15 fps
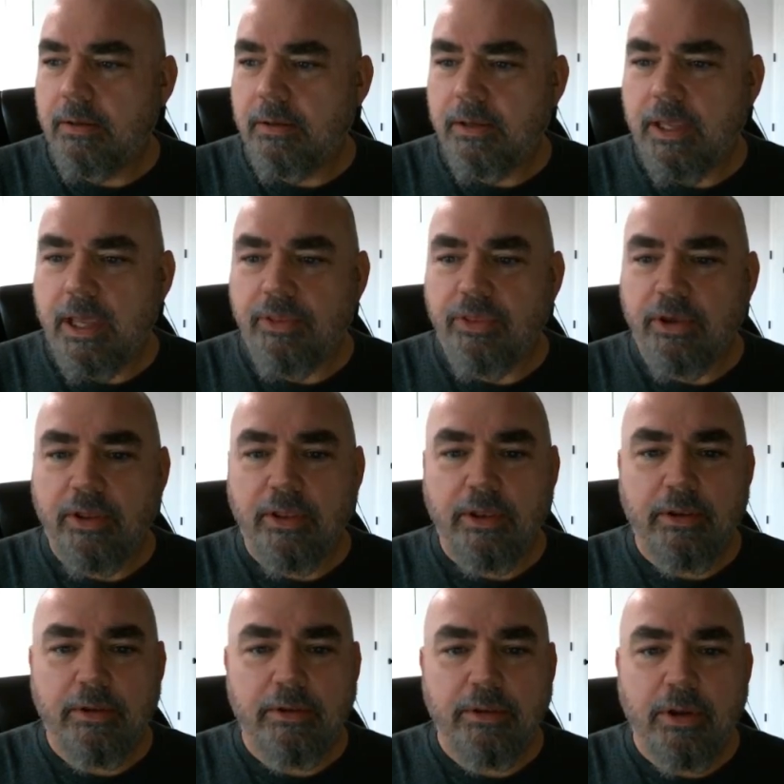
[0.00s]
can't think
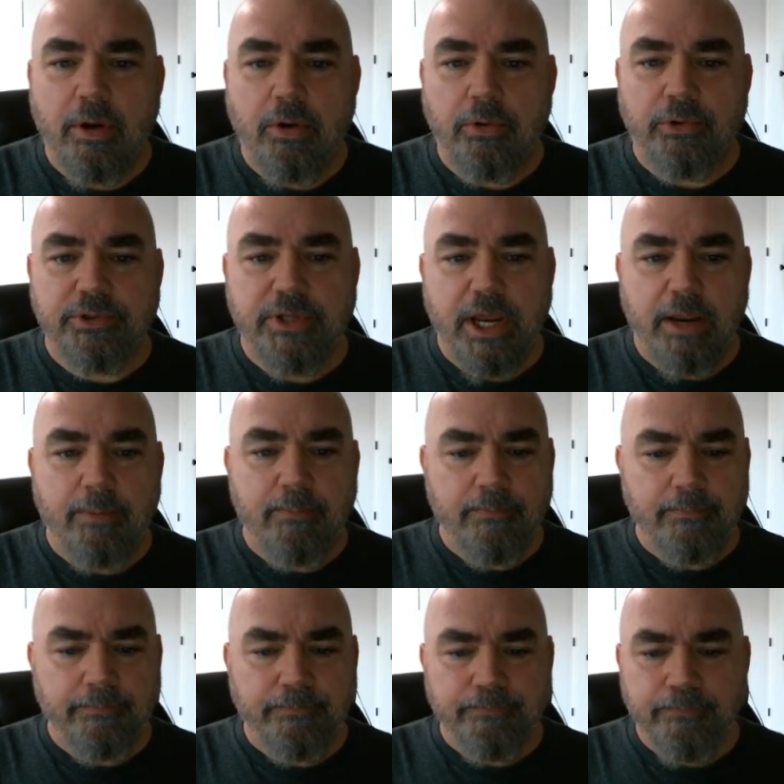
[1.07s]
of the owner's name.
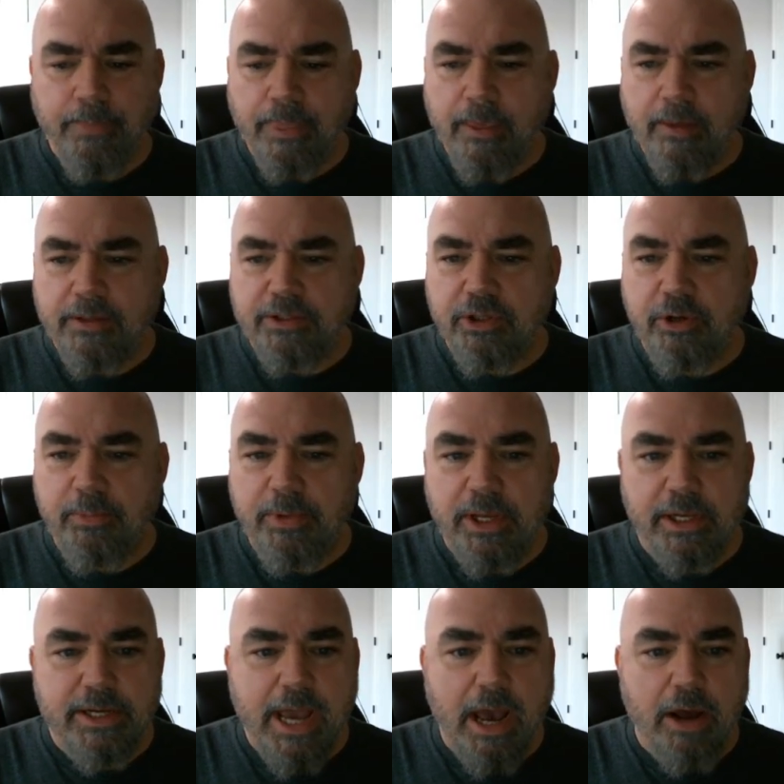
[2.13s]
This is going to be a
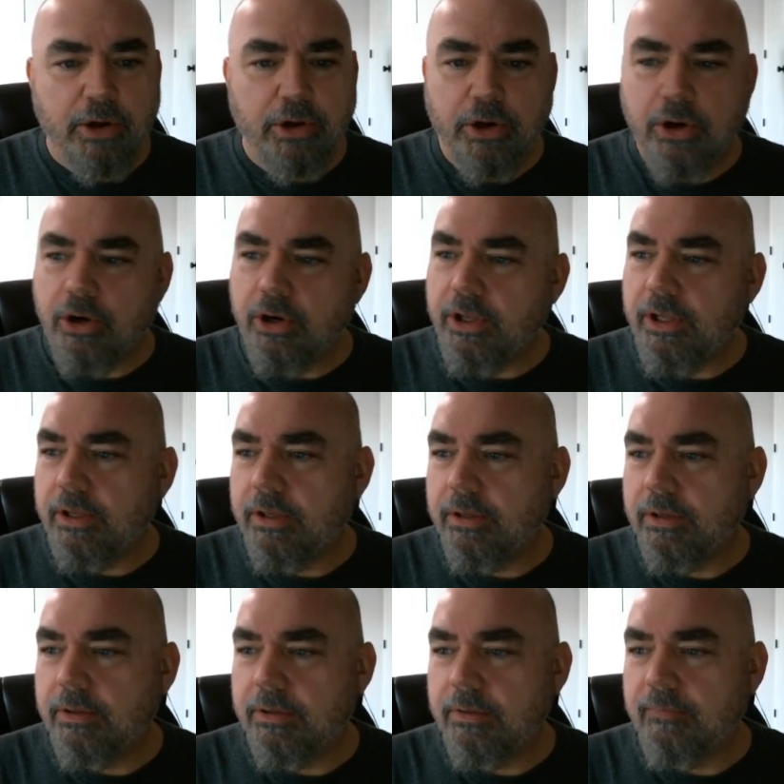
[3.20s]
down and dirty
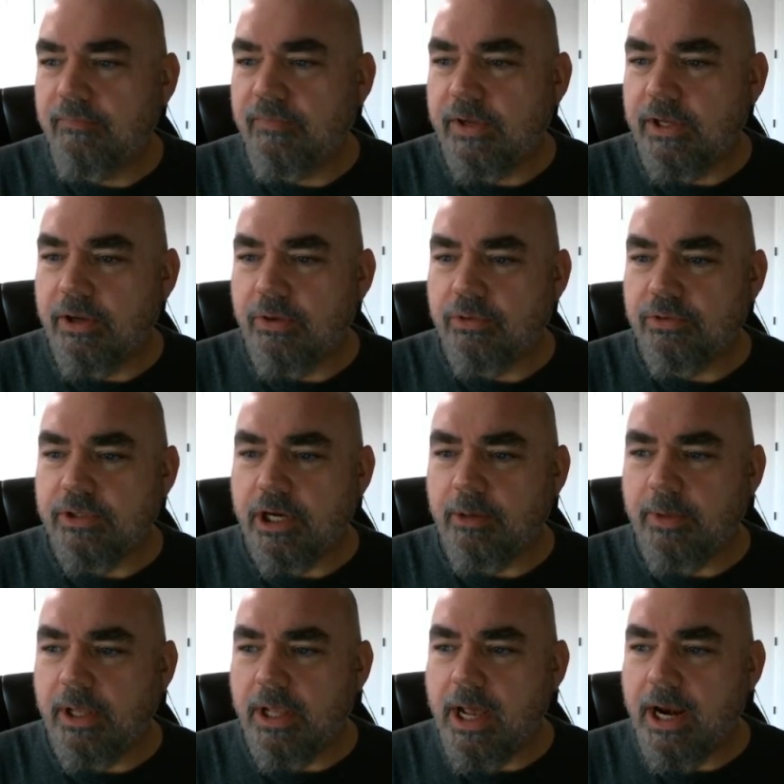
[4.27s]
video. There's not going
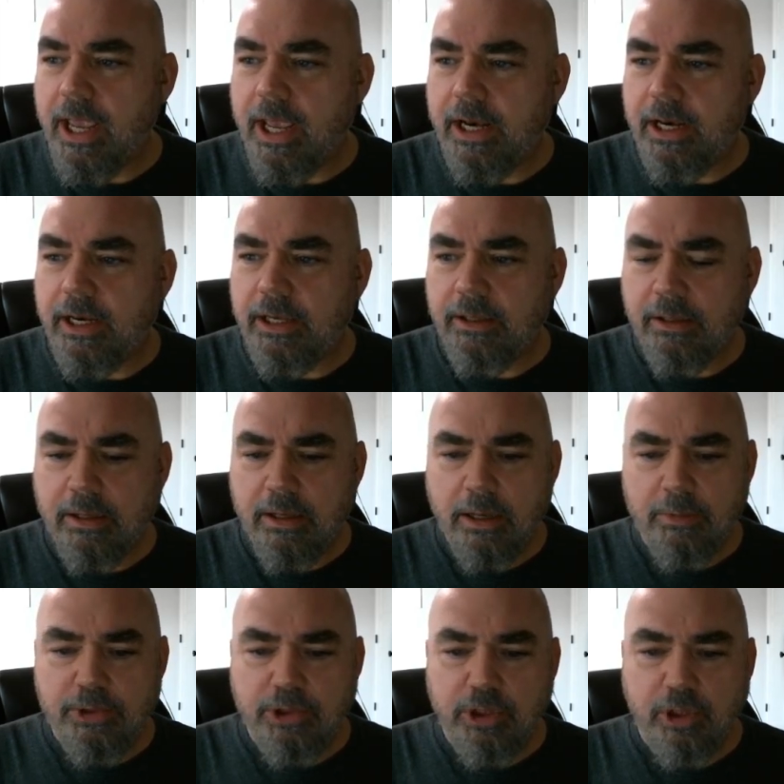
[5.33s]
to be a lot of editing.
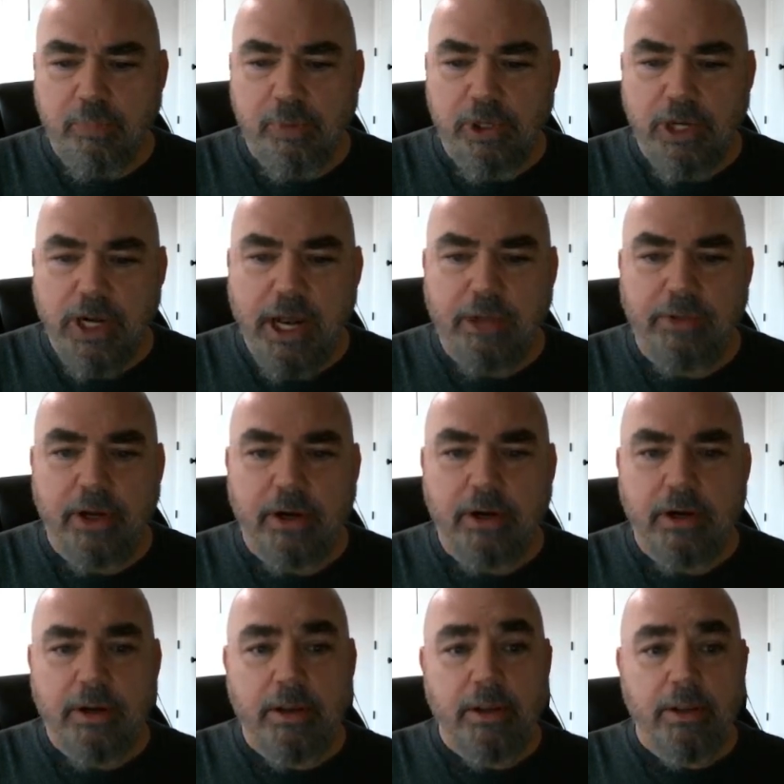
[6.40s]
I'm just going to put it out there.
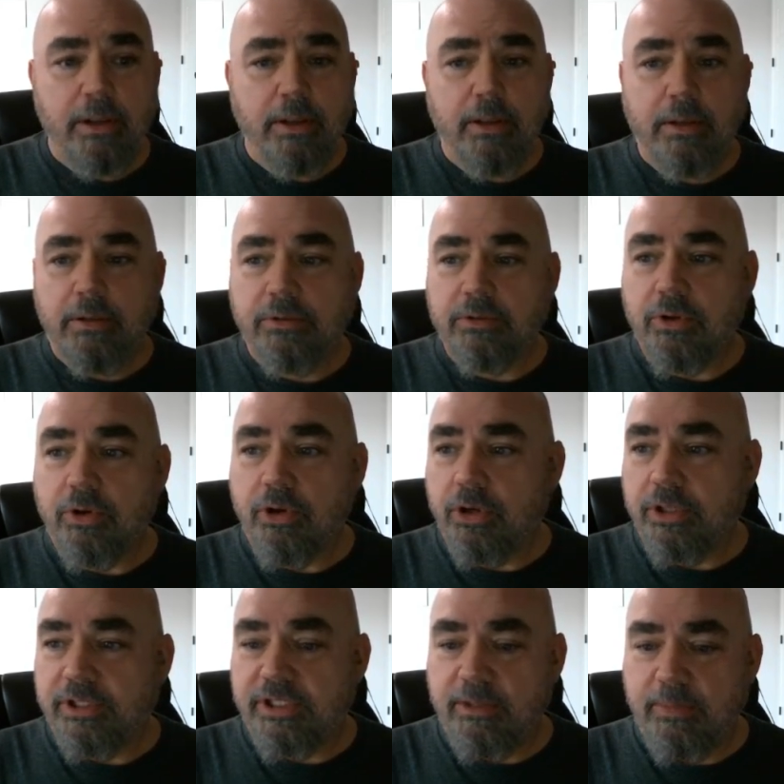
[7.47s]
So you're
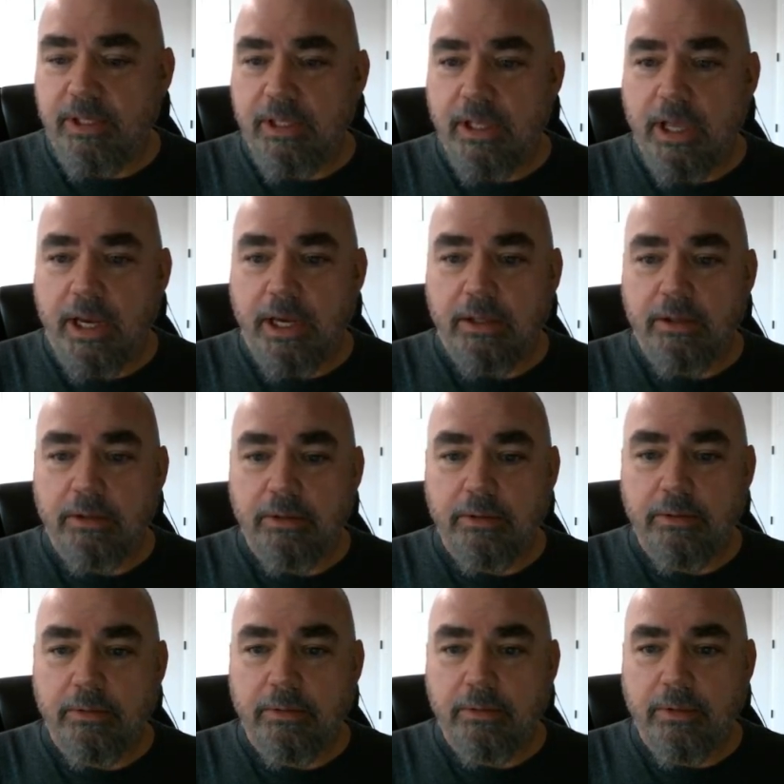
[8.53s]
going to see me
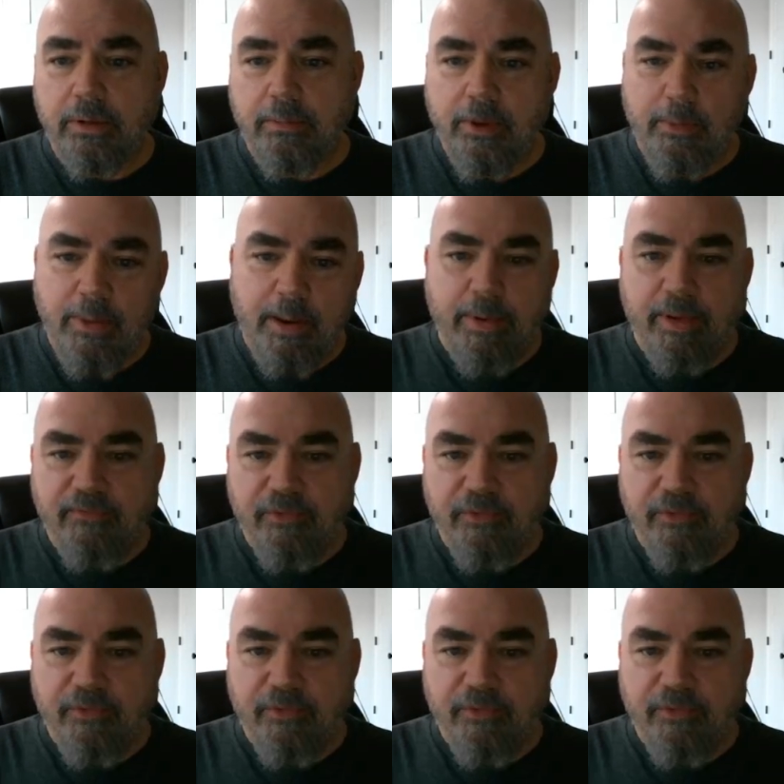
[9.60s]
there may be a